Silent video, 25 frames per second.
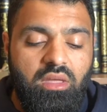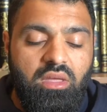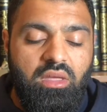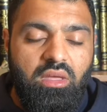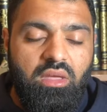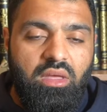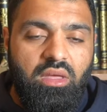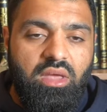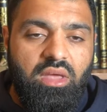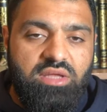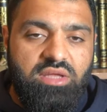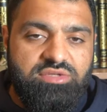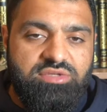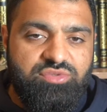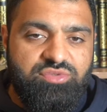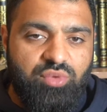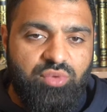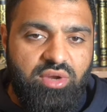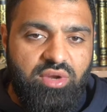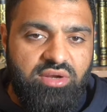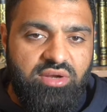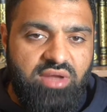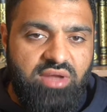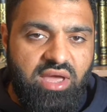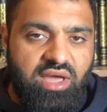in
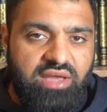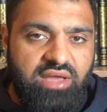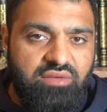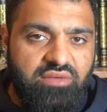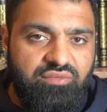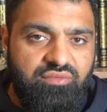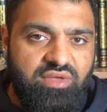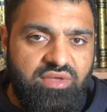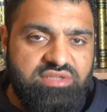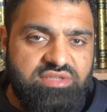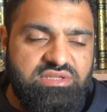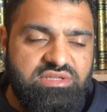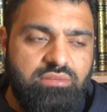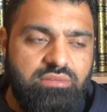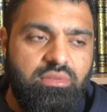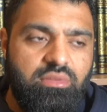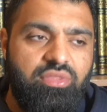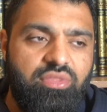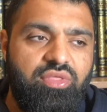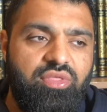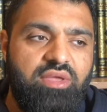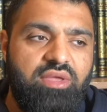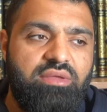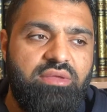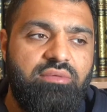Surah 9, verse number
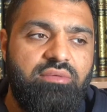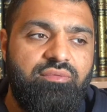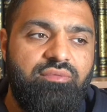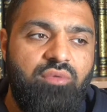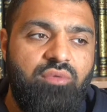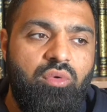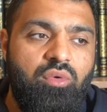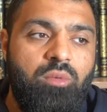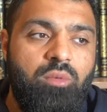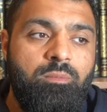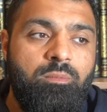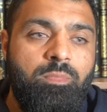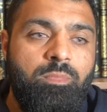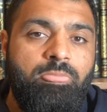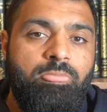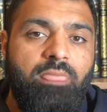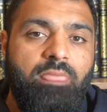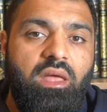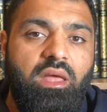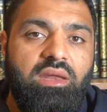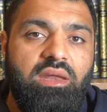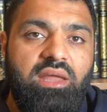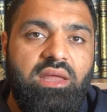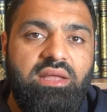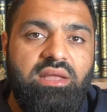34,
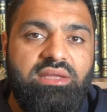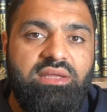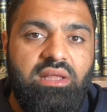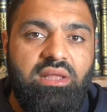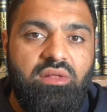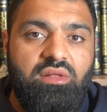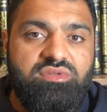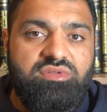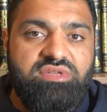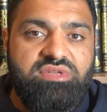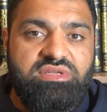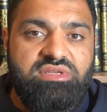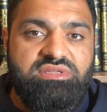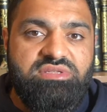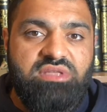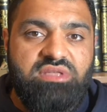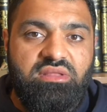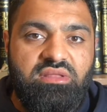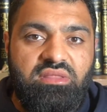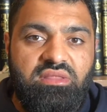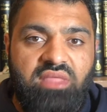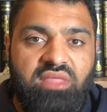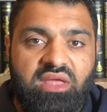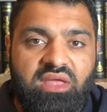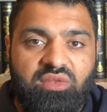Allah tells us
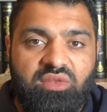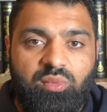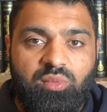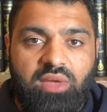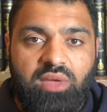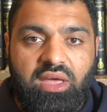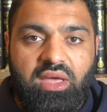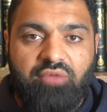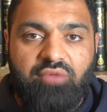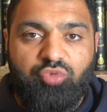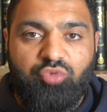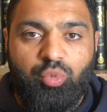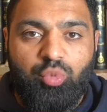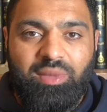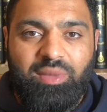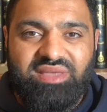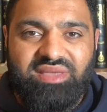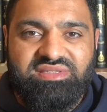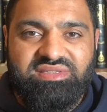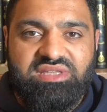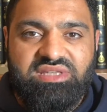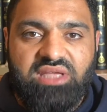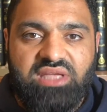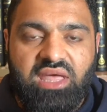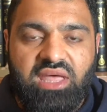that we have to pay
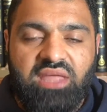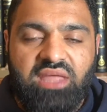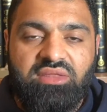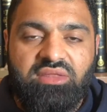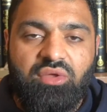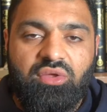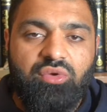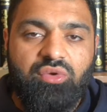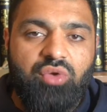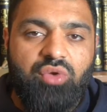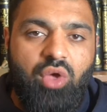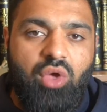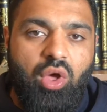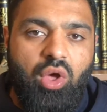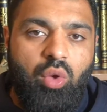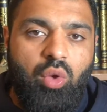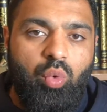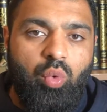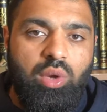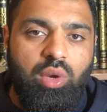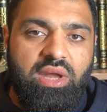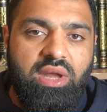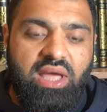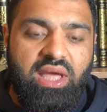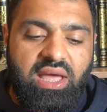zakat on
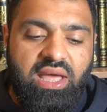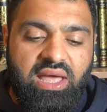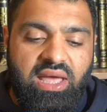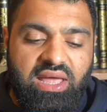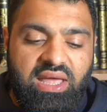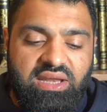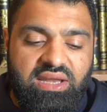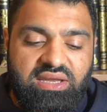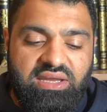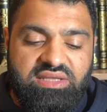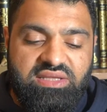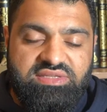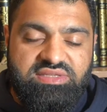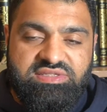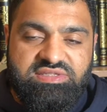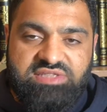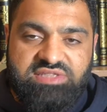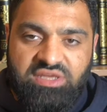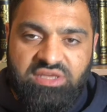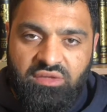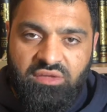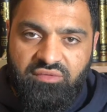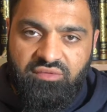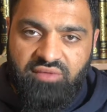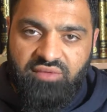gold and
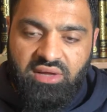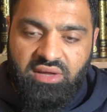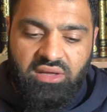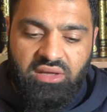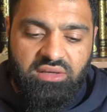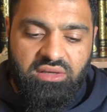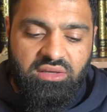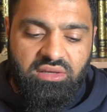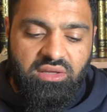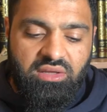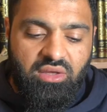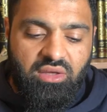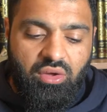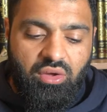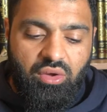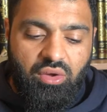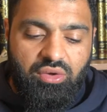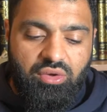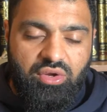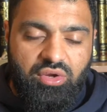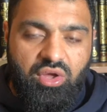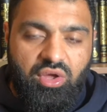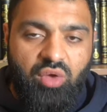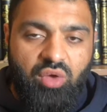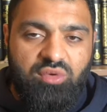silver.
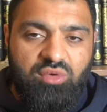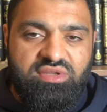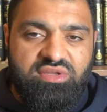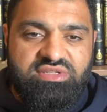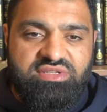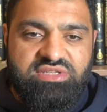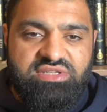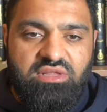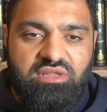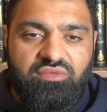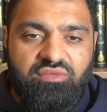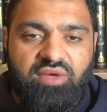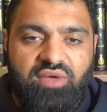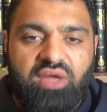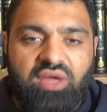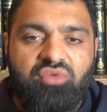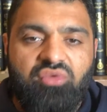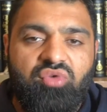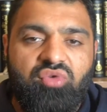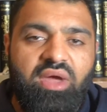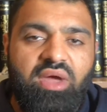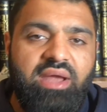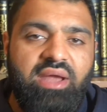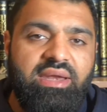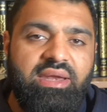On gold and silver. And
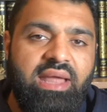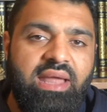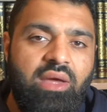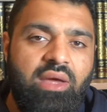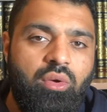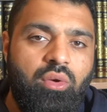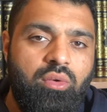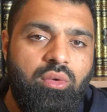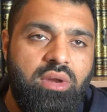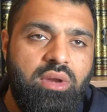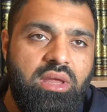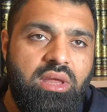write down